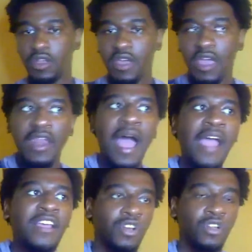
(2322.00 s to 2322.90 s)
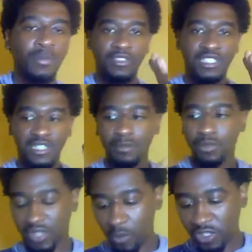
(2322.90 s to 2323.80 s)
NI is all about symbols.
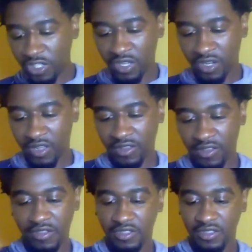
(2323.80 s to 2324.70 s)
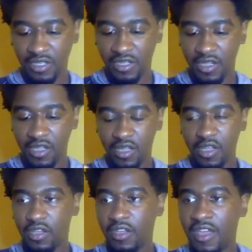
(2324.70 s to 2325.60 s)
I want you to look at it like this.
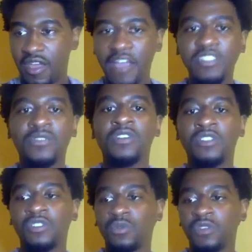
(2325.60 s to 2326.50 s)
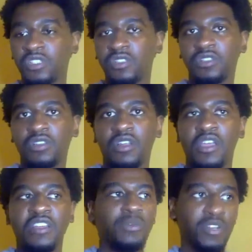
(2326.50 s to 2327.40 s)
Extroverted intuition
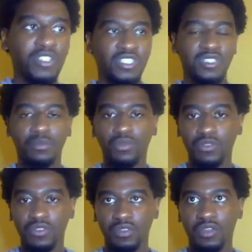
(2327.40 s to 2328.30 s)
is a bunch of symbols.